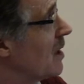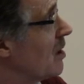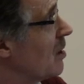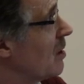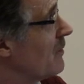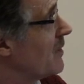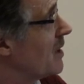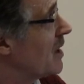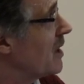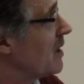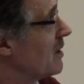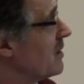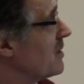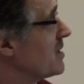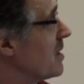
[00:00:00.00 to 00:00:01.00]
of
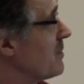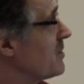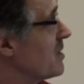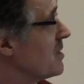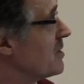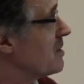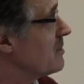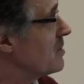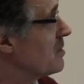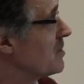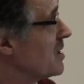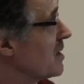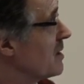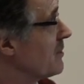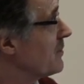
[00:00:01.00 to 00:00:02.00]
their
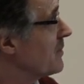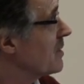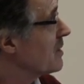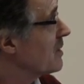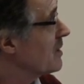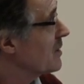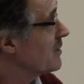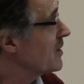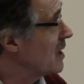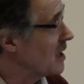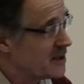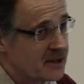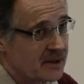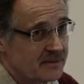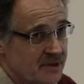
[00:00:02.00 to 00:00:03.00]
substance-abusing
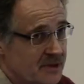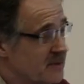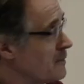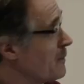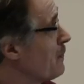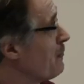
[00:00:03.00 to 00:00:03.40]
relatives.